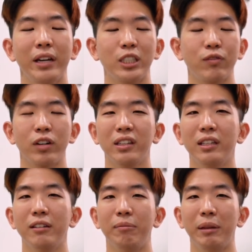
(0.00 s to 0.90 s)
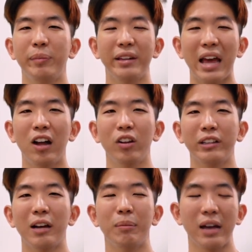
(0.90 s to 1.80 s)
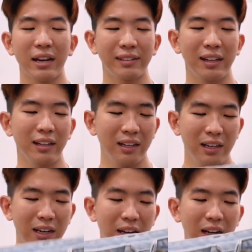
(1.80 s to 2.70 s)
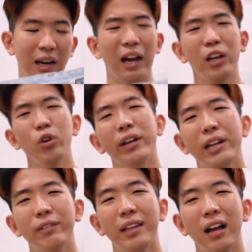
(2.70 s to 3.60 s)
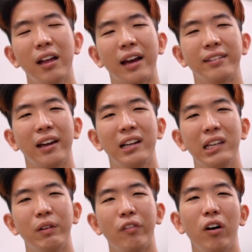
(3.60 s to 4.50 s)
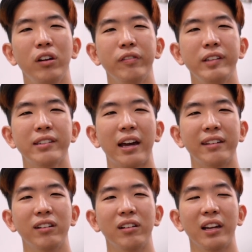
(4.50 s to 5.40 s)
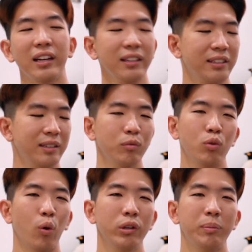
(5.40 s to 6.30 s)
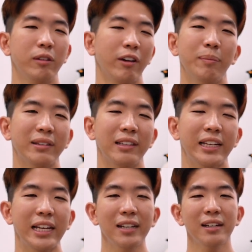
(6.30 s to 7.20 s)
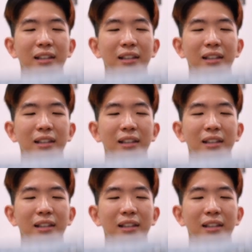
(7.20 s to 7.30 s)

I should have gotten maybe an L or double XL. You can never tell exactly with all of this sizing online. It seems to always be very misleading.